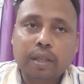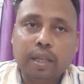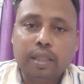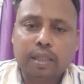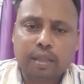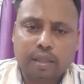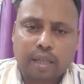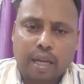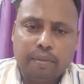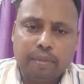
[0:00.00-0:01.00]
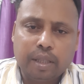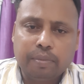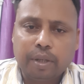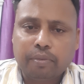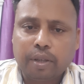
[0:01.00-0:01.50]
His time is
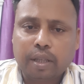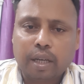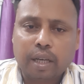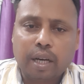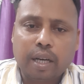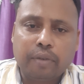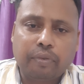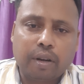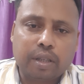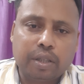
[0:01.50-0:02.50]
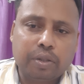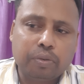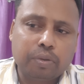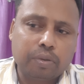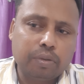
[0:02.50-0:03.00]
between
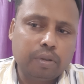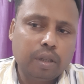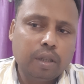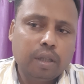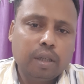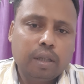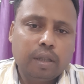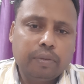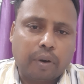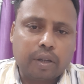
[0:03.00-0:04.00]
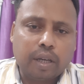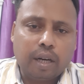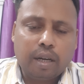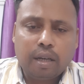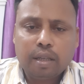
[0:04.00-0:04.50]
1342 to
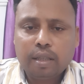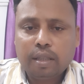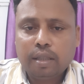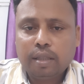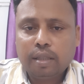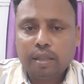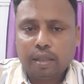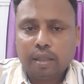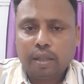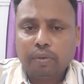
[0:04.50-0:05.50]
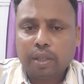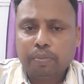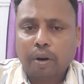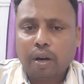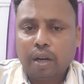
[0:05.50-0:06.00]
1400. He was
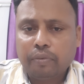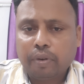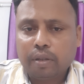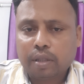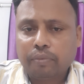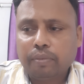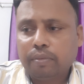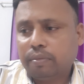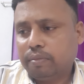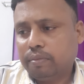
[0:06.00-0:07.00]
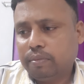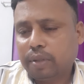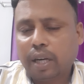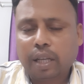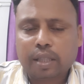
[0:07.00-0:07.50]
born in, for some
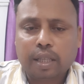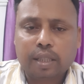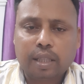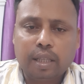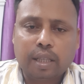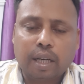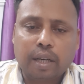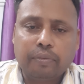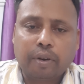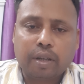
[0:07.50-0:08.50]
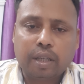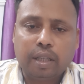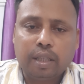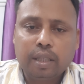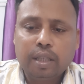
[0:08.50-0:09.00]
critics says, in
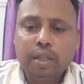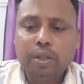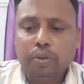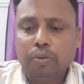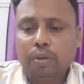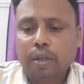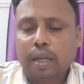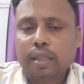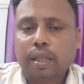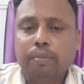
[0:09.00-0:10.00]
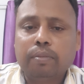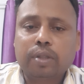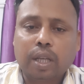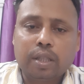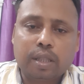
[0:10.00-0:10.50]
1342 and some
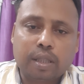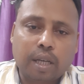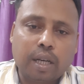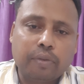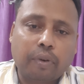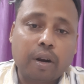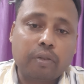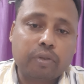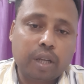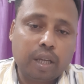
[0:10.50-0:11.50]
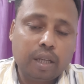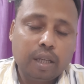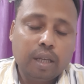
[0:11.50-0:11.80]
says in 1343.